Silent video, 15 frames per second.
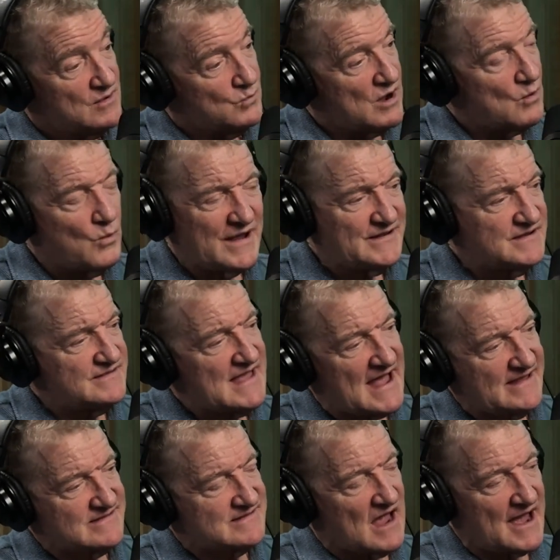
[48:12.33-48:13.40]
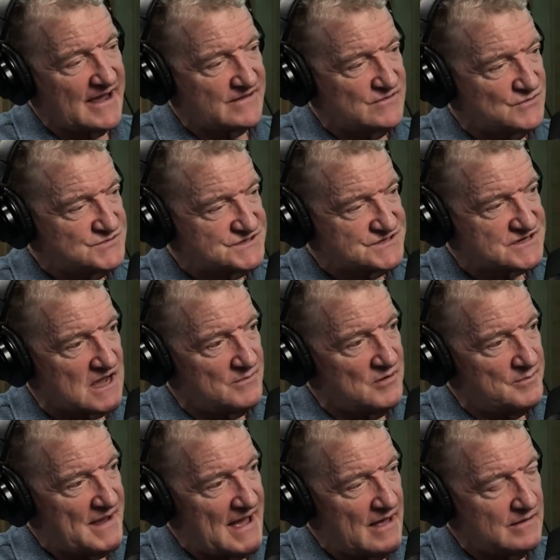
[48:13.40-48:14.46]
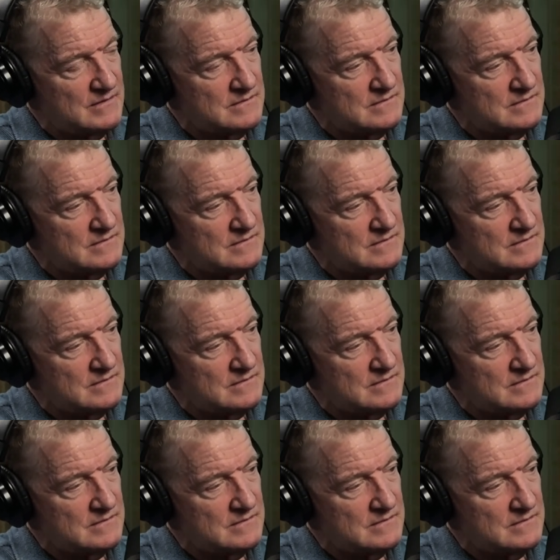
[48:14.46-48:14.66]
When did that diagnosis come about?